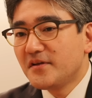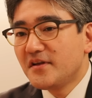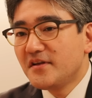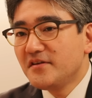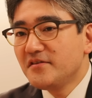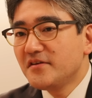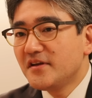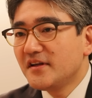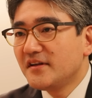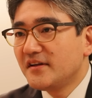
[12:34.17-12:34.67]

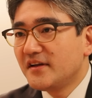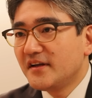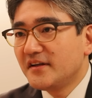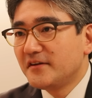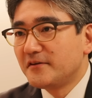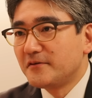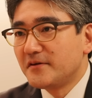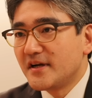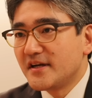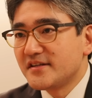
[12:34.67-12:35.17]
you can get
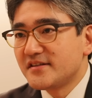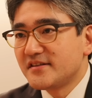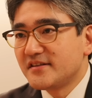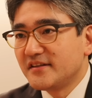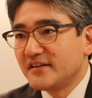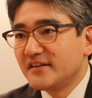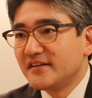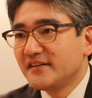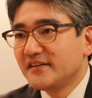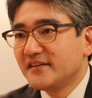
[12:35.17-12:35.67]

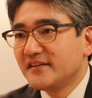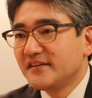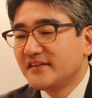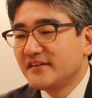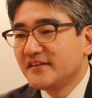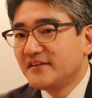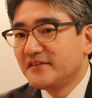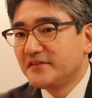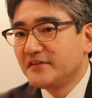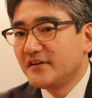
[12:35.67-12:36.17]
arrested
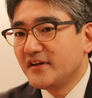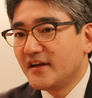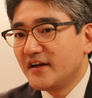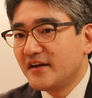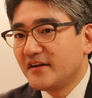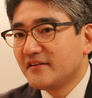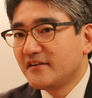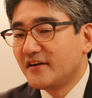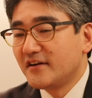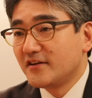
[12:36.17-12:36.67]
if you
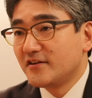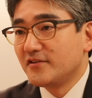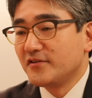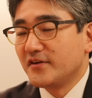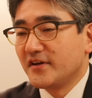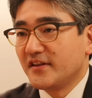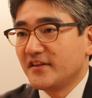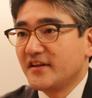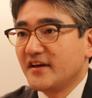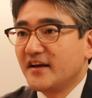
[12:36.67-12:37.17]
get caught
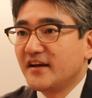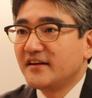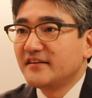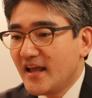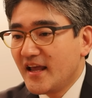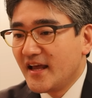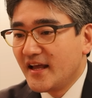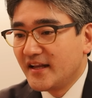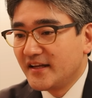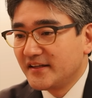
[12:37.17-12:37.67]
doing that.
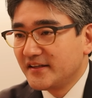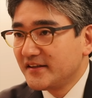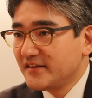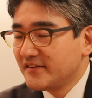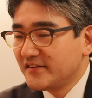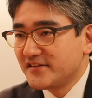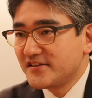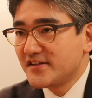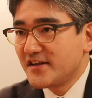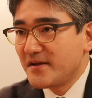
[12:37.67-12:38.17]
And
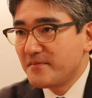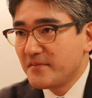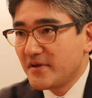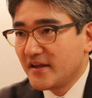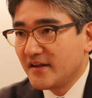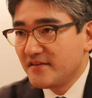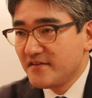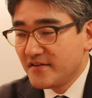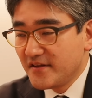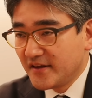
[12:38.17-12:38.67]
the same
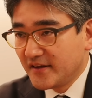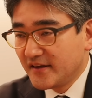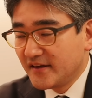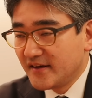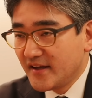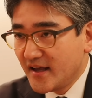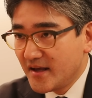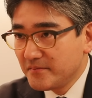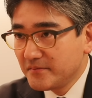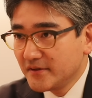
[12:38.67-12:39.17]
thing can
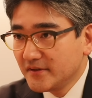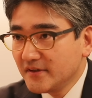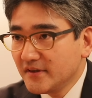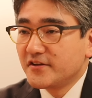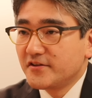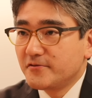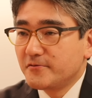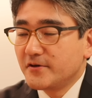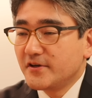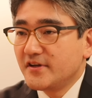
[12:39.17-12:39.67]
happen.
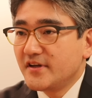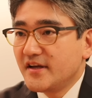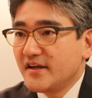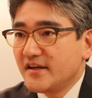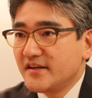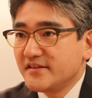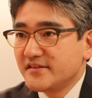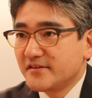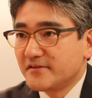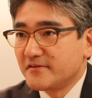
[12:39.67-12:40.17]
3
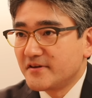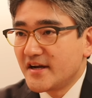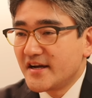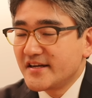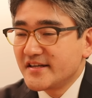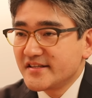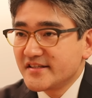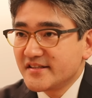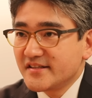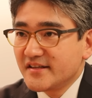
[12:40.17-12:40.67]
days
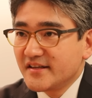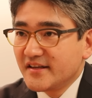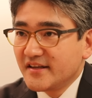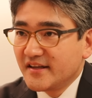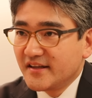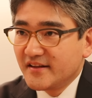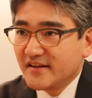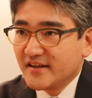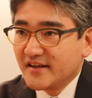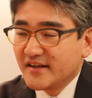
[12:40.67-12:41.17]
arrest
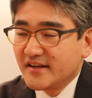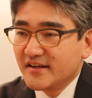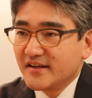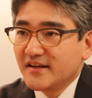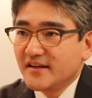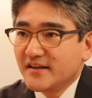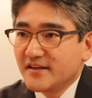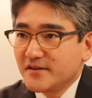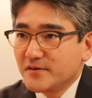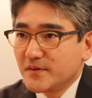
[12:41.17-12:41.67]
and then
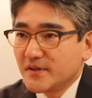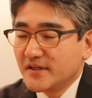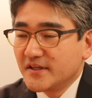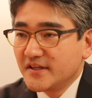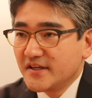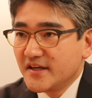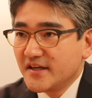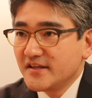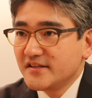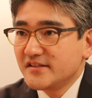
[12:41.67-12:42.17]
20
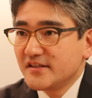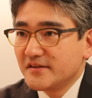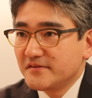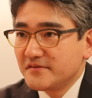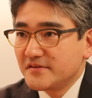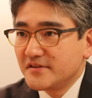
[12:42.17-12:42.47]
days of